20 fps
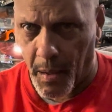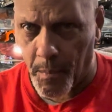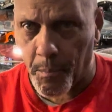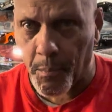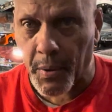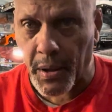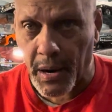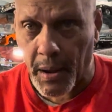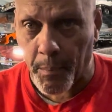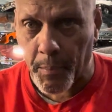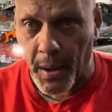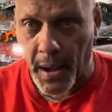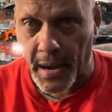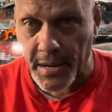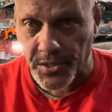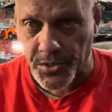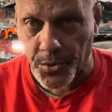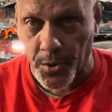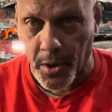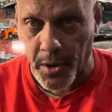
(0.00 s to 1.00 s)
But I
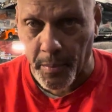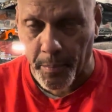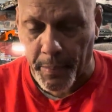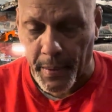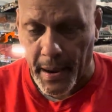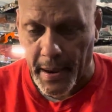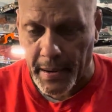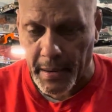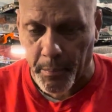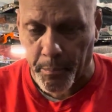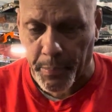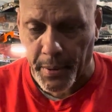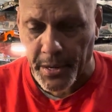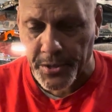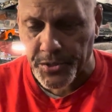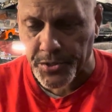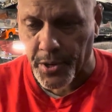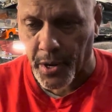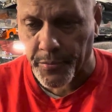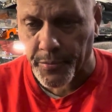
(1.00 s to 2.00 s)
started buying a
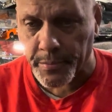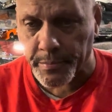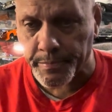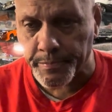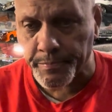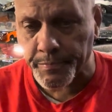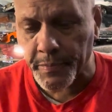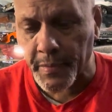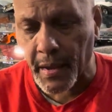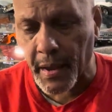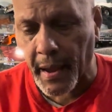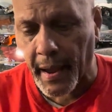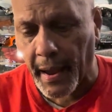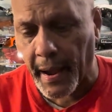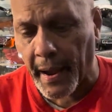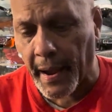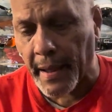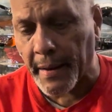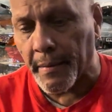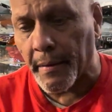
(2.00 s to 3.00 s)
bunch of them,
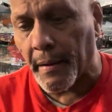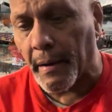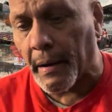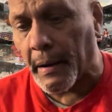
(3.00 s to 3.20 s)
and